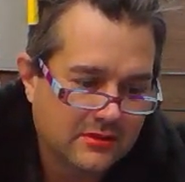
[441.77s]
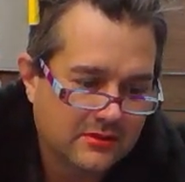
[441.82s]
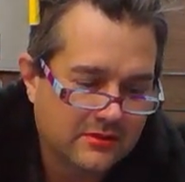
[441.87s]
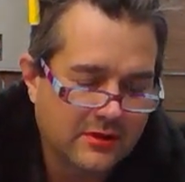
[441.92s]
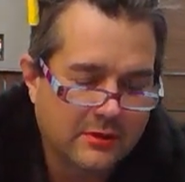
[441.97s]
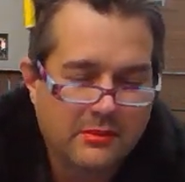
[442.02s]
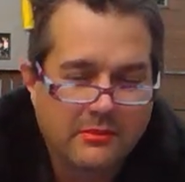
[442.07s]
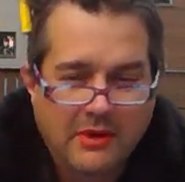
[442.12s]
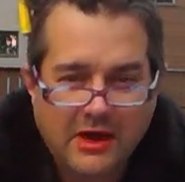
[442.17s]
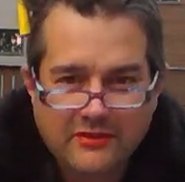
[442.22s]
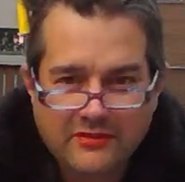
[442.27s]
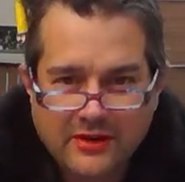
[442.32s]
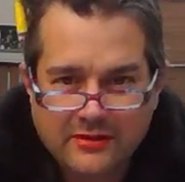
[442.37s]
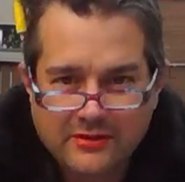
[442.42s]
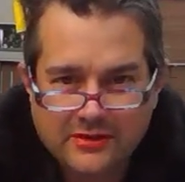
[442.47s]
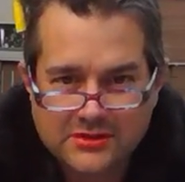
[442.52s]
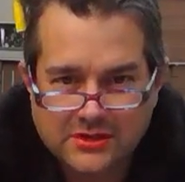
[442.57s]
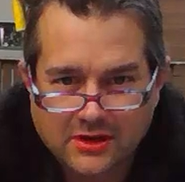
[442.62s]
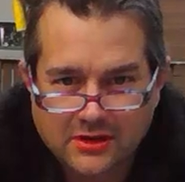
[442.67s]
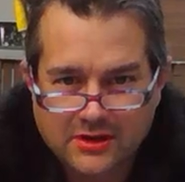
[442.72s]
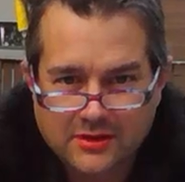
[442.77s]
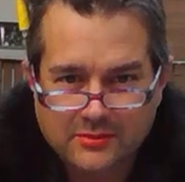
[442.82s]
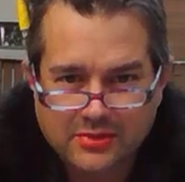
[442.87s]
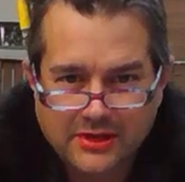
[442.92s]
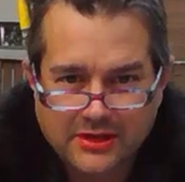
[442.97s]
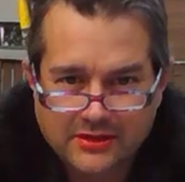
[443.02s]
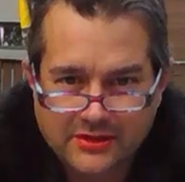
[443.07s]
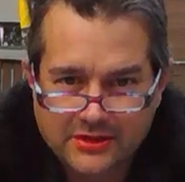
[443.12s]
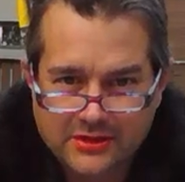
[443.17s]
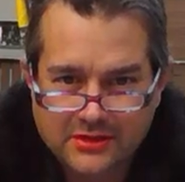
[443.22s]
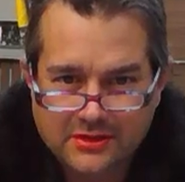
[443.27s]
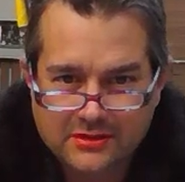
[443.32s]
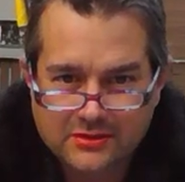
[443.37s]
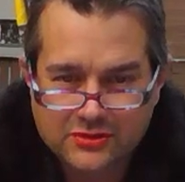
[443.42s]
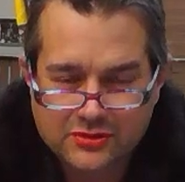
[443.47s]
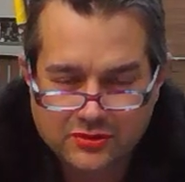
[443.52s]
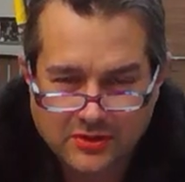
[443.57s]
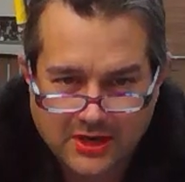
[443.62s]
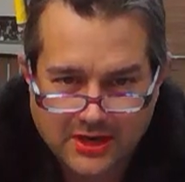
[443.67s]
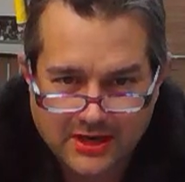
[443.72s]
Some of my favorites are completely
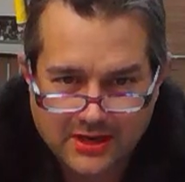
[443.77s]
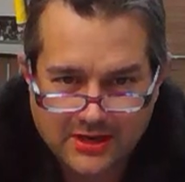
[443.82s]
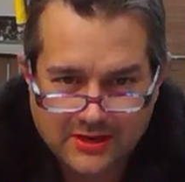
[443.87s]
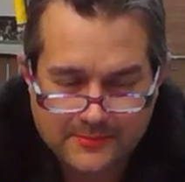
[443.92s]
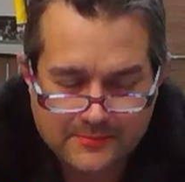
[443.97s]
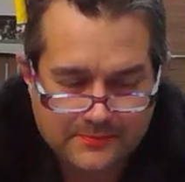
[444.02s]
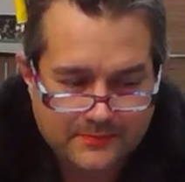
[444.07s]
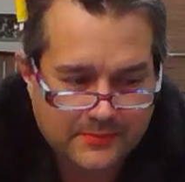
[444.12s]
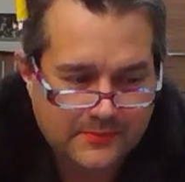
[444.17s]
dry.